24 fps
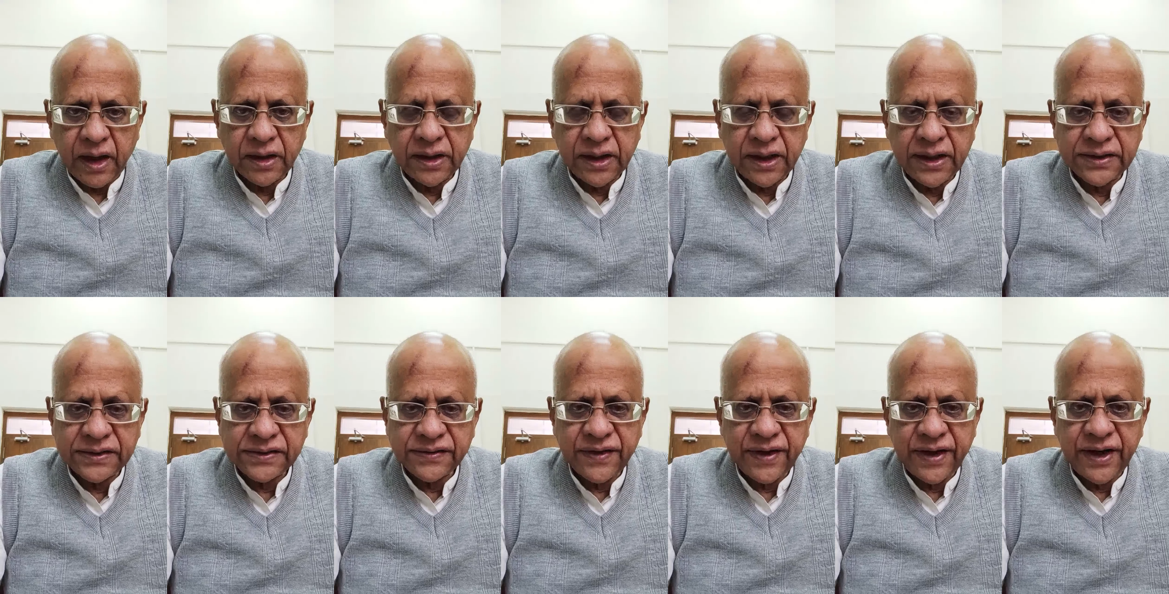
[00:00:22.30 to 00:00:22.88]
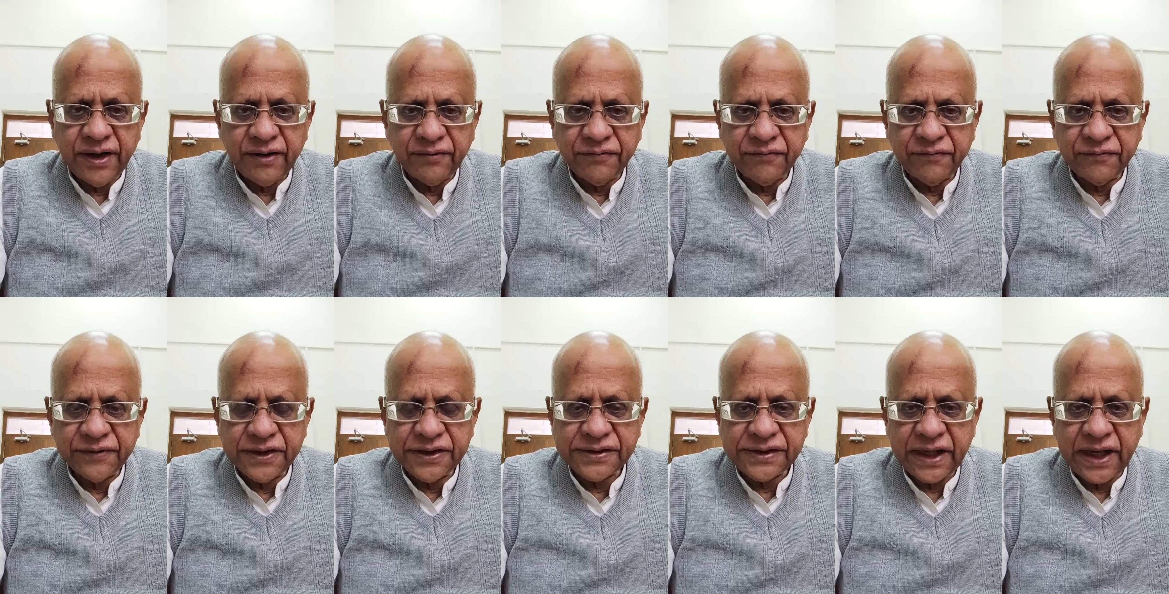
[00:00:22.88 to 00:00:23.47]
The history
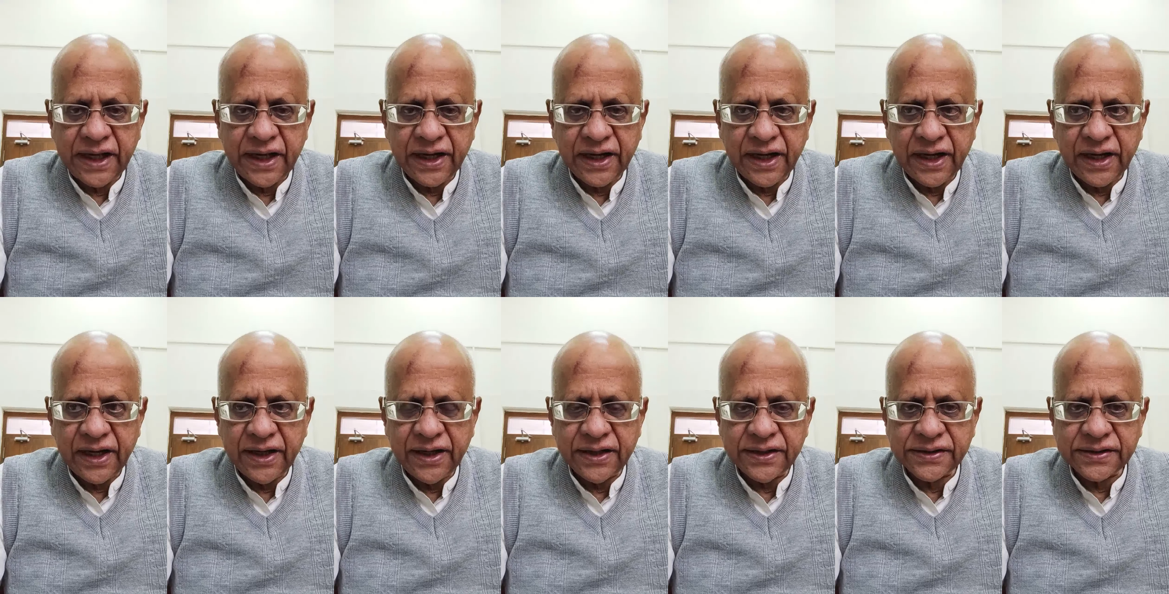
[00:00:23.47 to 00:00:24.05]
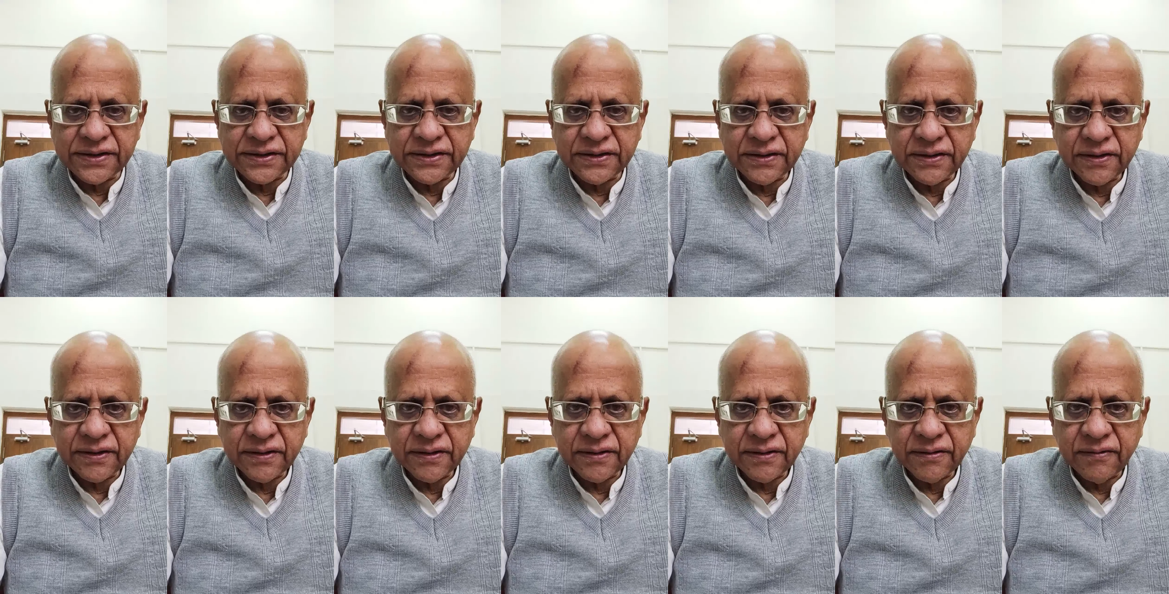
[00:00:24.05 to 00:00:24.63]
of this area is
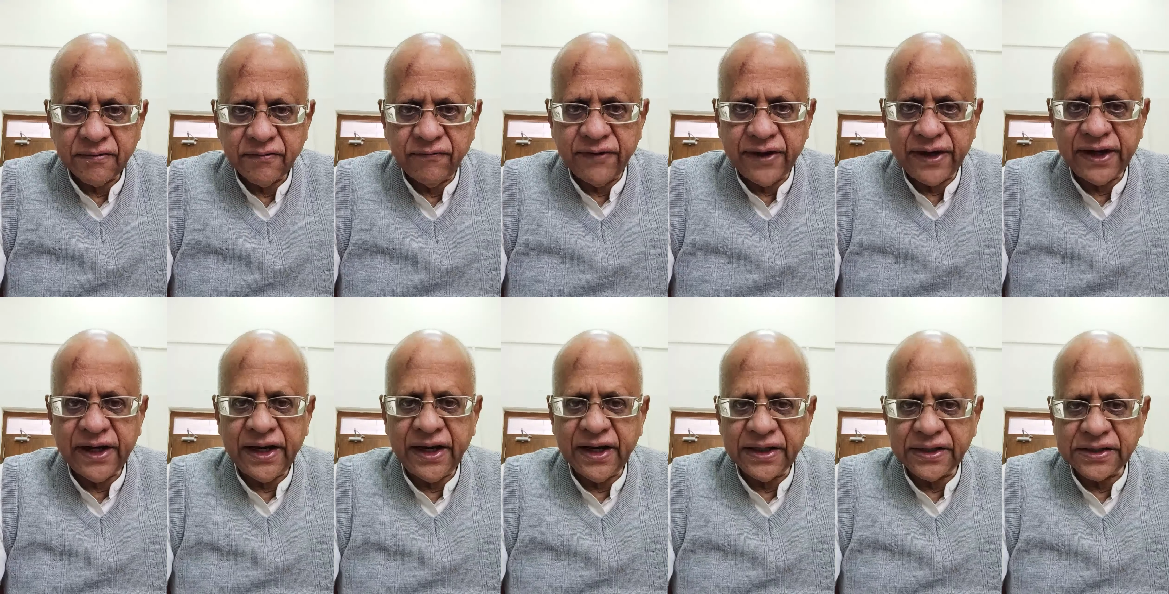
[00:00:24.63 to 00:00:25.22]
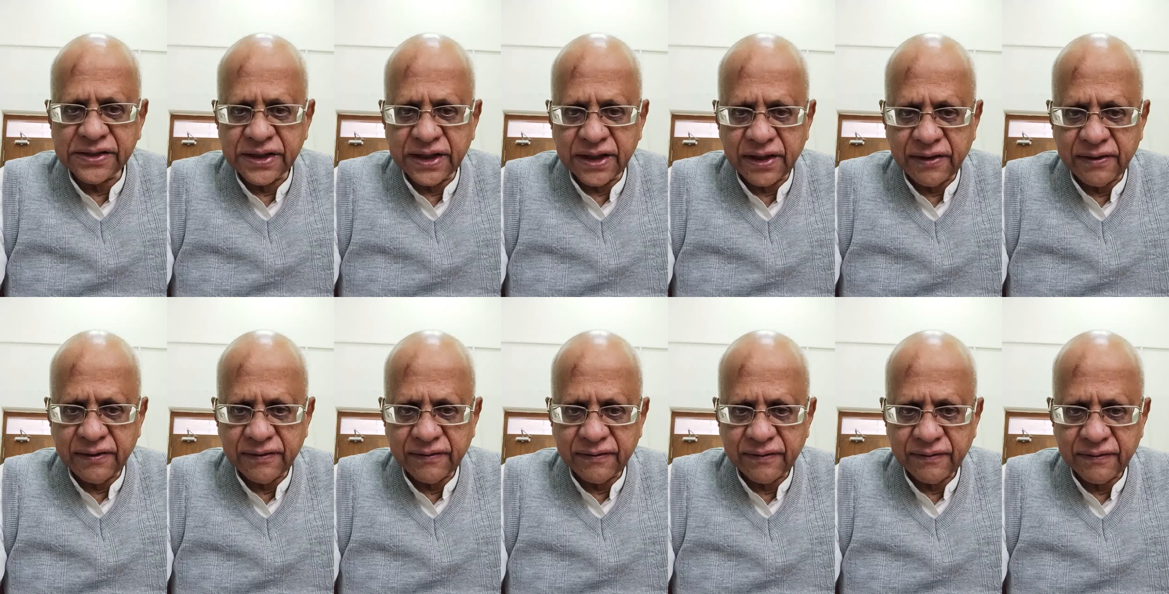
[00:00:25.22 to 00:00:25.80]
very ancient,
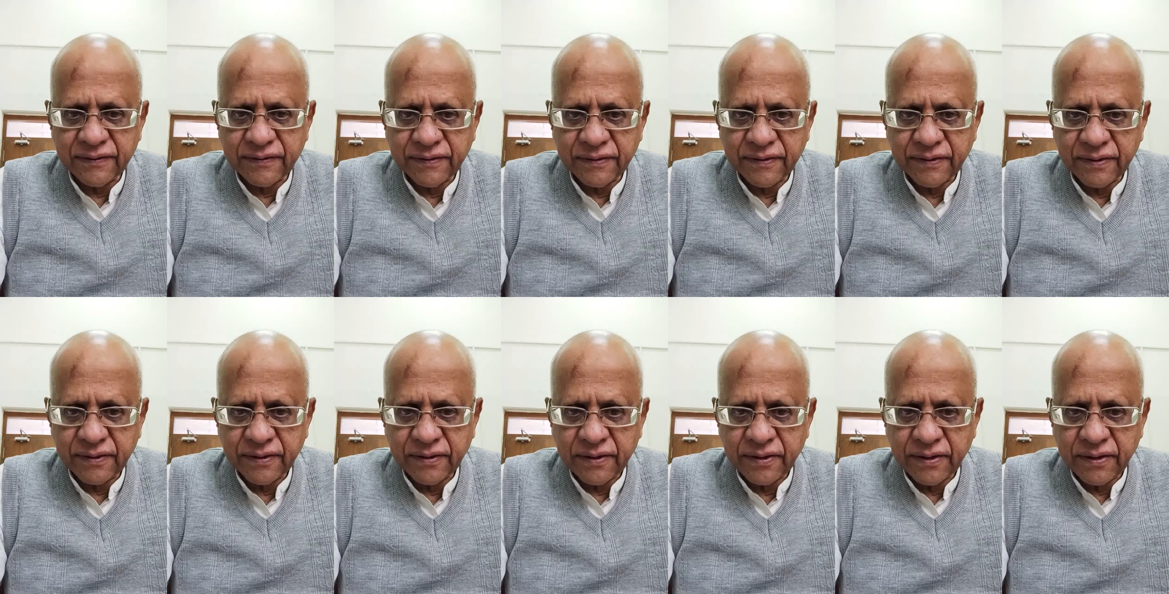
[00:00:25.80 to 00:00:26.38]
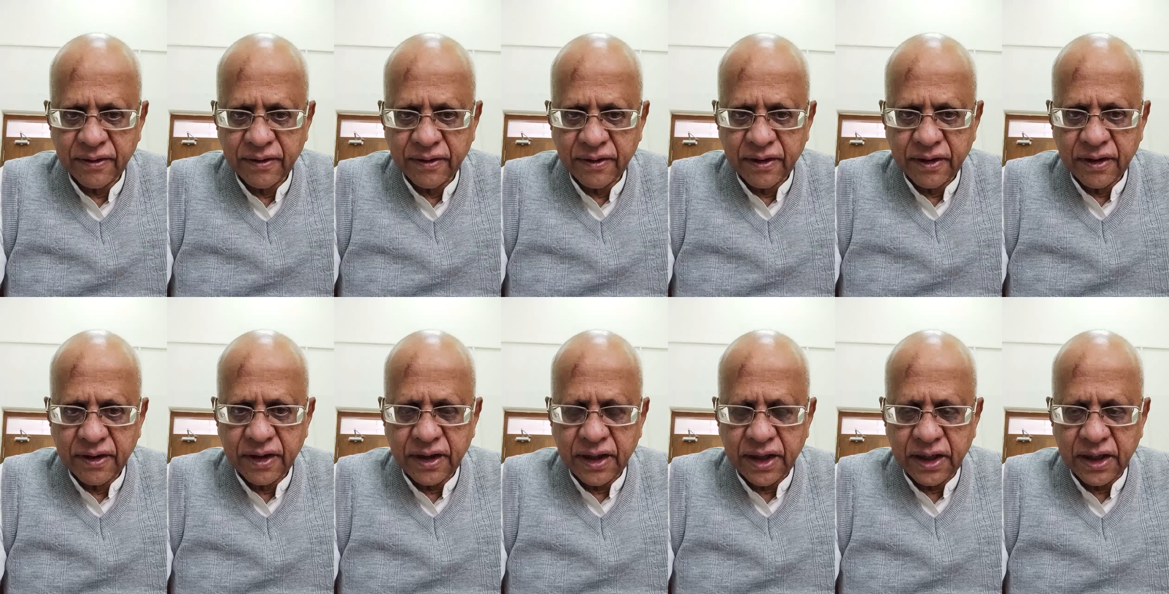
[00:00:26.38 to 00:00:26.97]

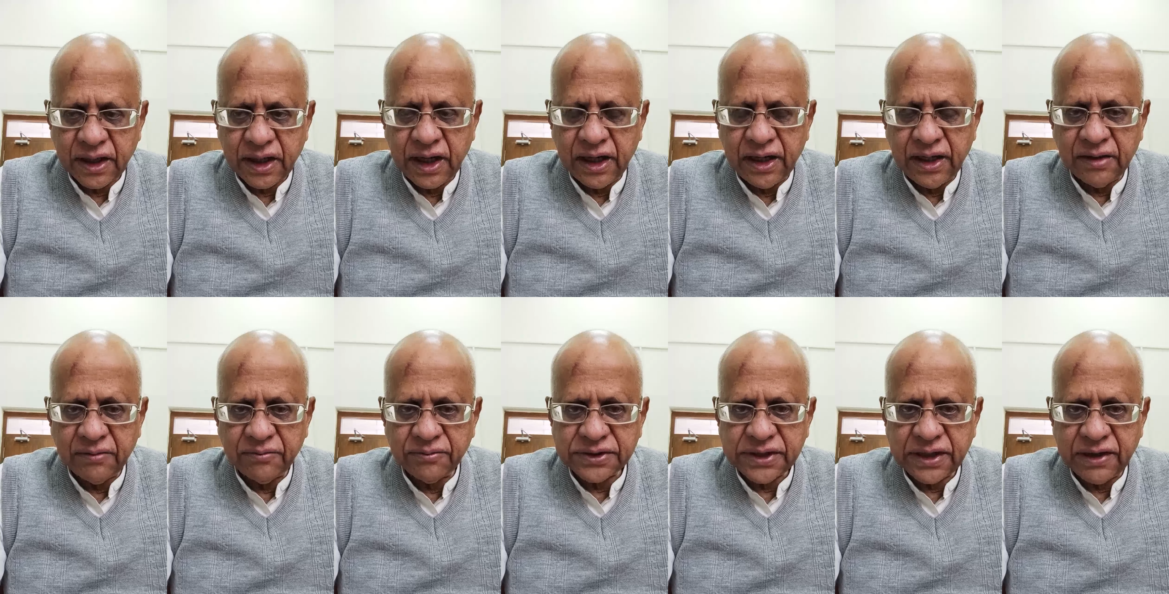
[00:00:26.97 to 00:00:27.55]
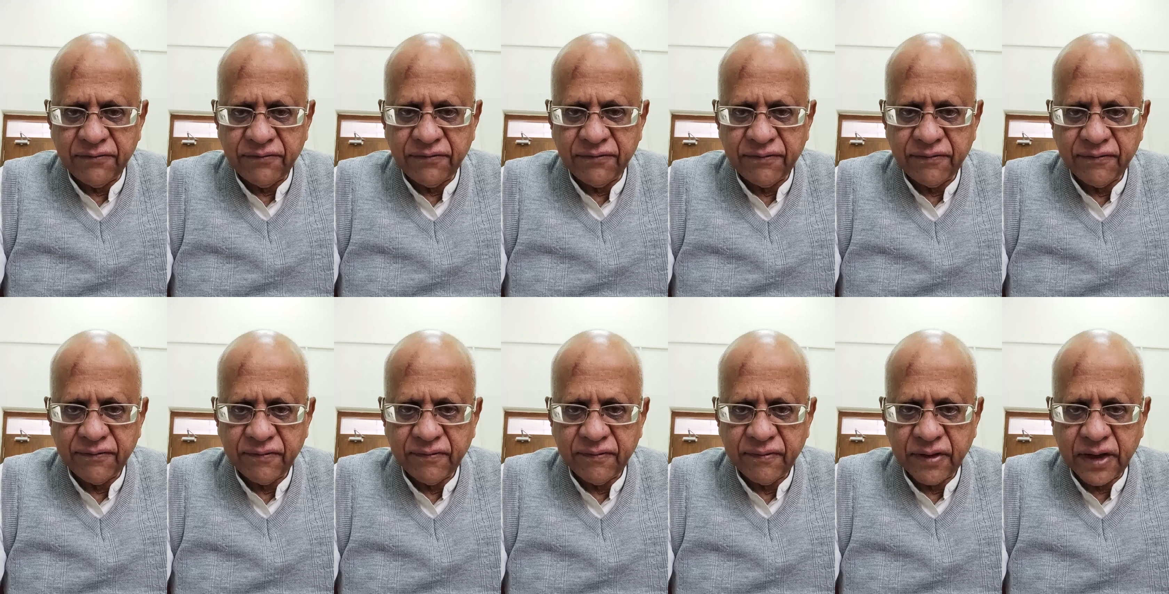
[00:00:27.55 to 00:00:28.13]
and kingdoms have
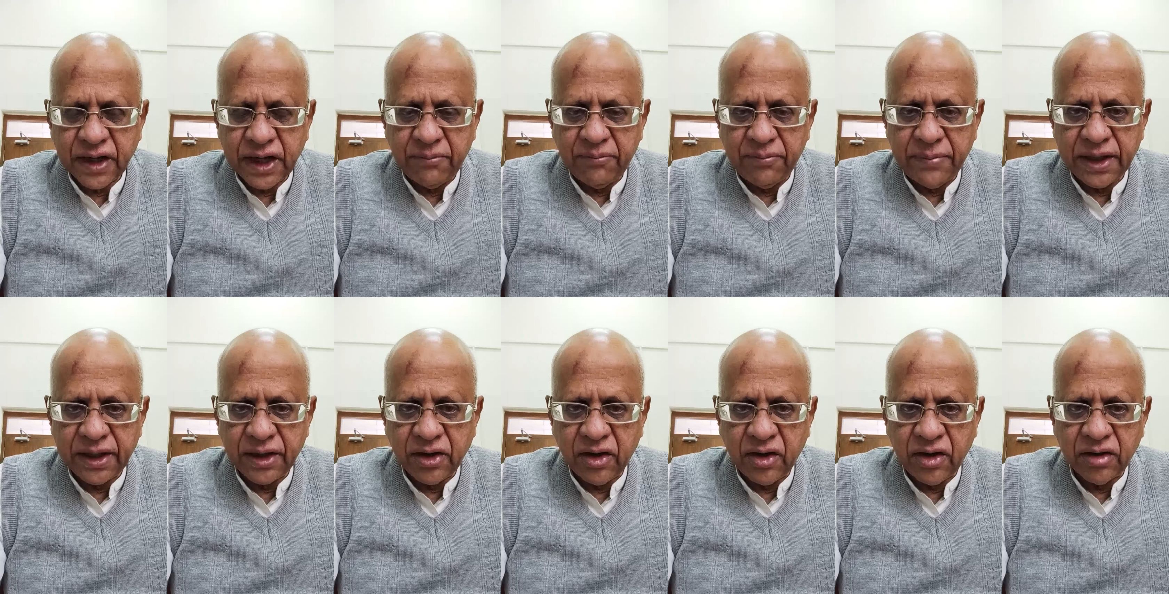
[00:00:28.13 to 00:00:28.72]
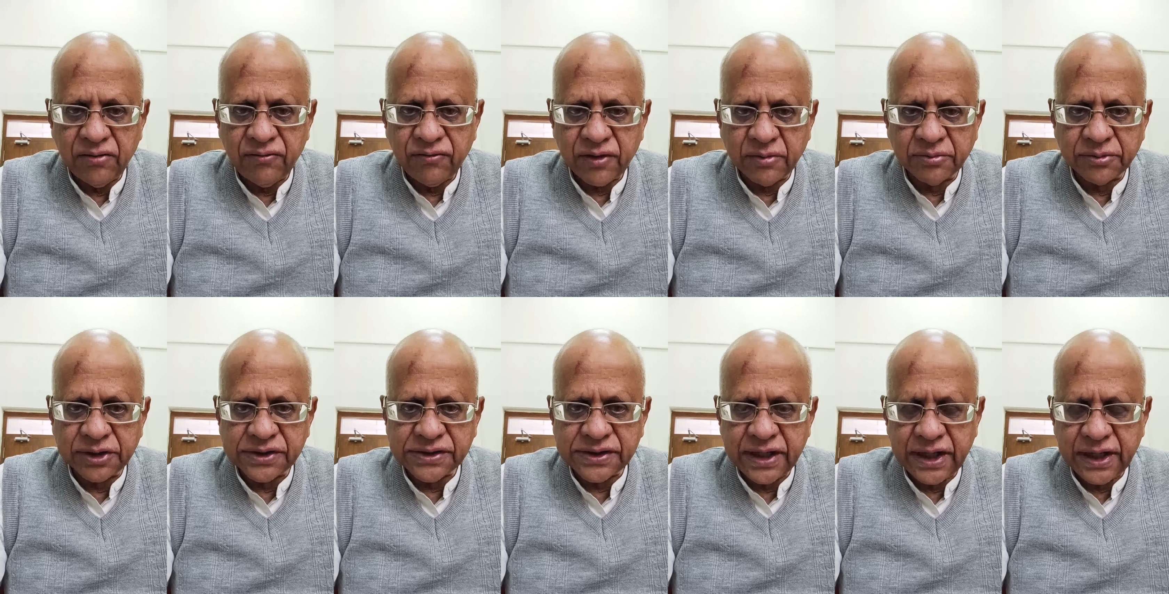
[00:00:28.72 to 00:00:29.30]
come and gone from
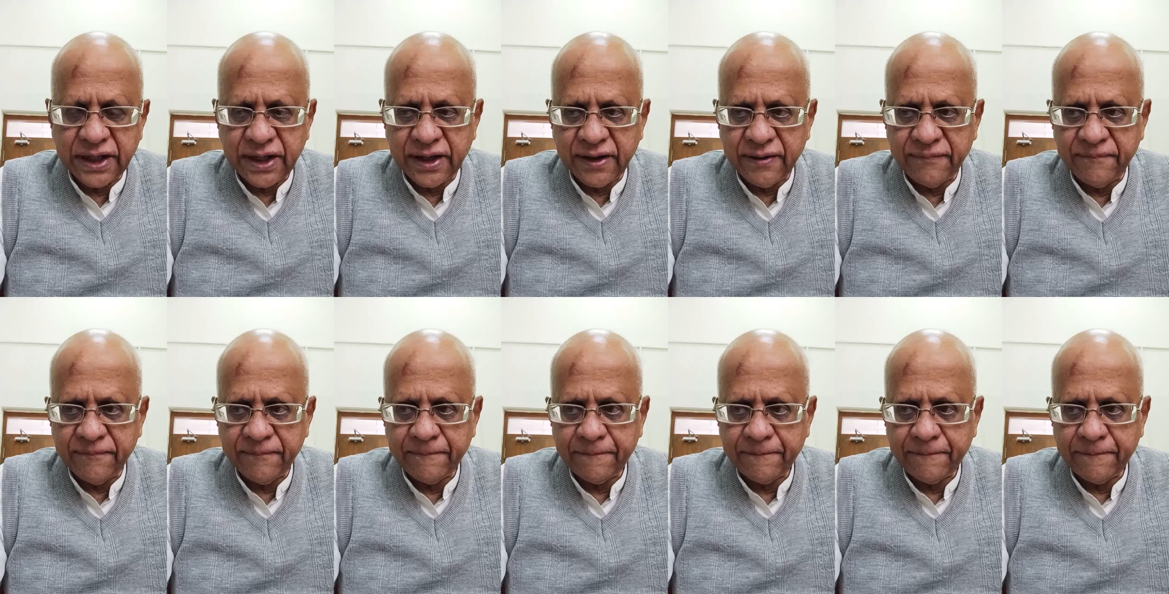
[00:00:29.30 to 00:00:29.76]
this area.